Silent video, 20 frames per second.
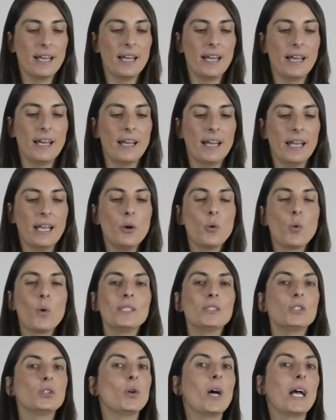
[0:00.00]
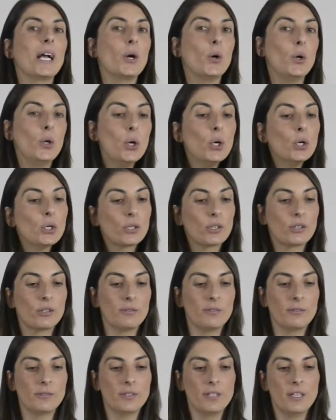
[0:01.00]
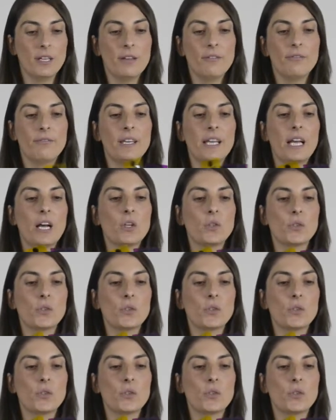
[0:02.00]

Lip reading: modify the color of the light emitted by the flash.